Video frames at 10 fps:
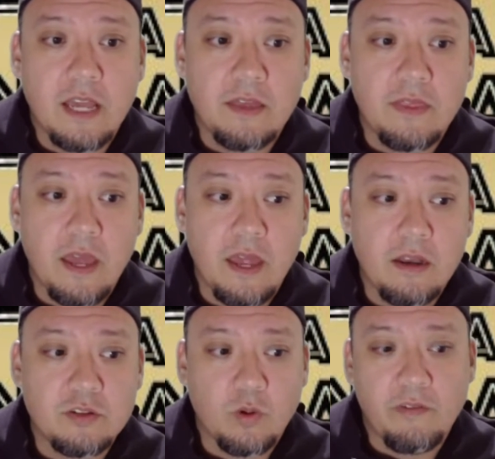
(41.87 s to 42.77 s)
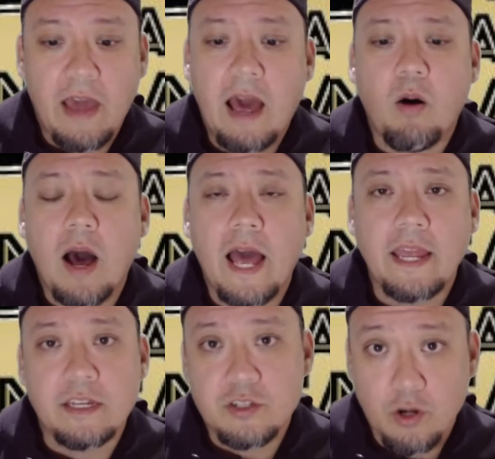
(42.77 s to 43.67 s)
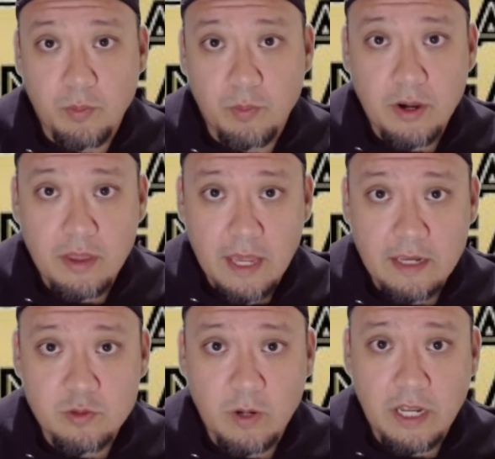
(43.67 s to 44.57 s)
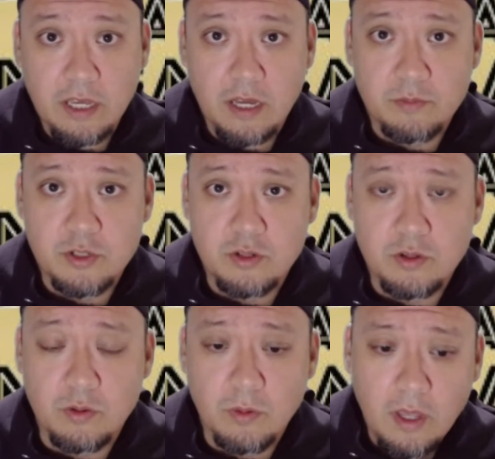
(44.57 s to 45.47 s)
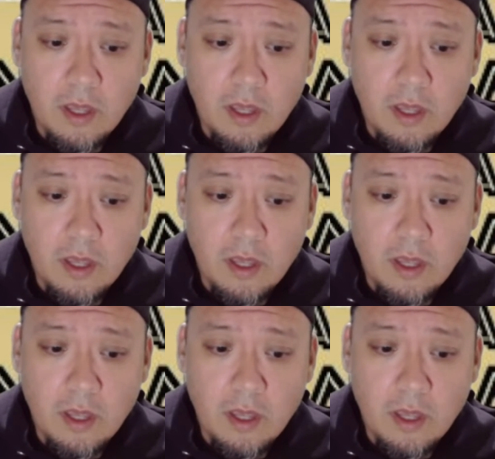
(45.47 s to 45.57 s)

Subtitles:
and then sort of how I interpret things when it comes to